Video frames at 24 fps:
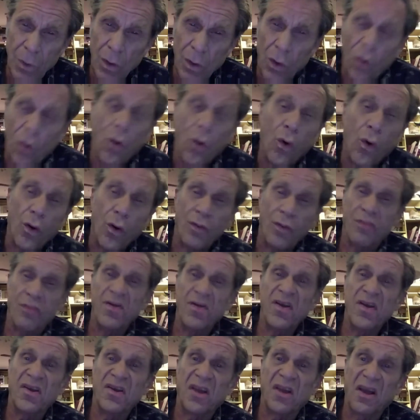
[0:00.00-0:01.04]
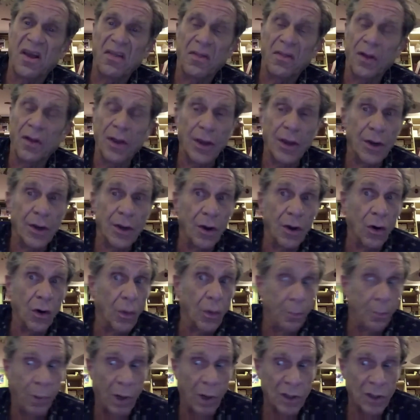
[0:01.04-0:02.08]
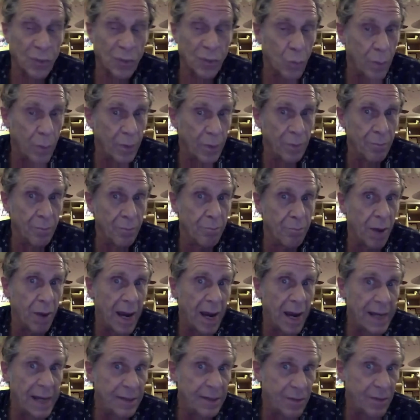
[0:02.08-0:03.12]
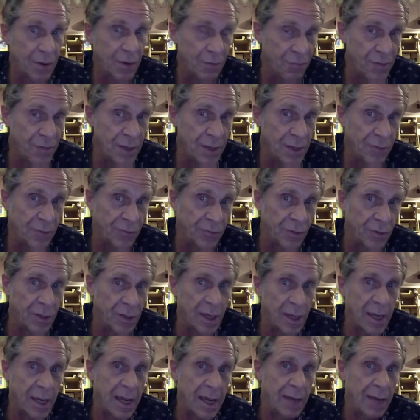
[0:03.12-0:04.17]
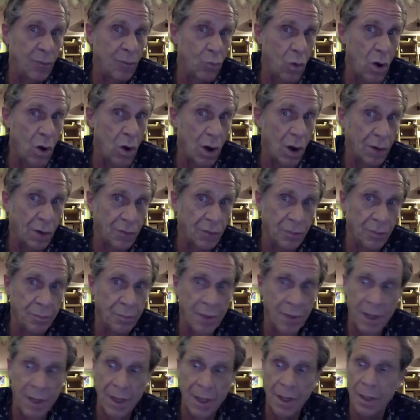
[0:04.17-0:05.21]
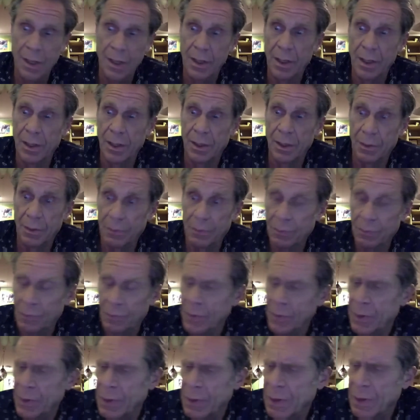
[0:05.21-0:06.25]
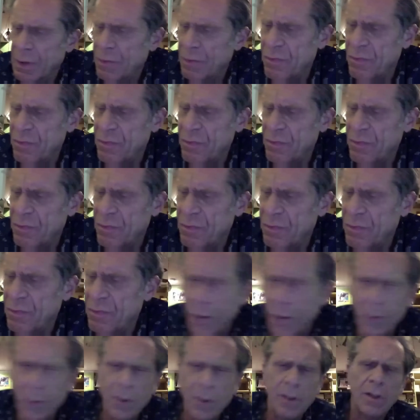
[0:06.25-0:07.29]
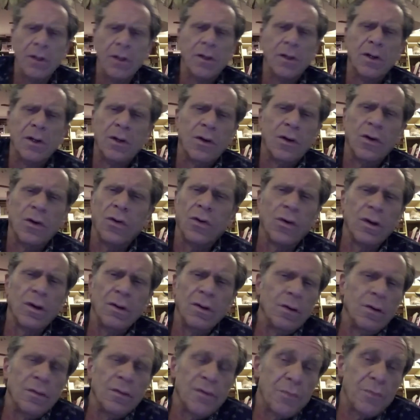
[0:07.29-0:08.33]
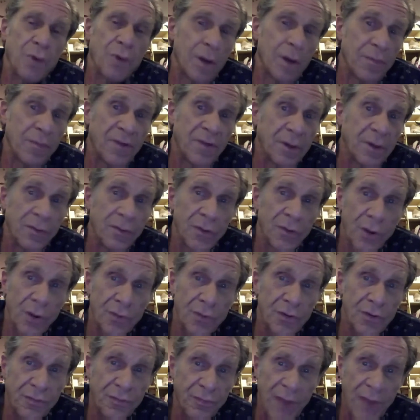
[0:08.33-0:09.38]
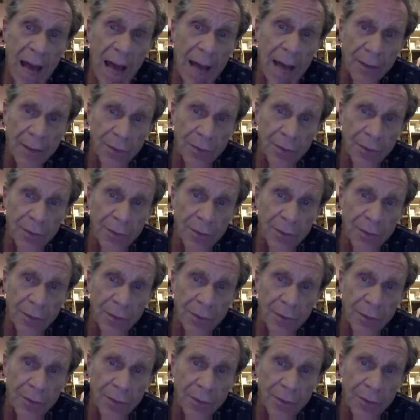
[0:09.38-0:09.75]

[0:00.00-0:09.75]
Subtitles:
or thinking that, you know, all posh women bind their feet so they can't walk to be, you know, valued, or if you're brought up thinking the earth is flat,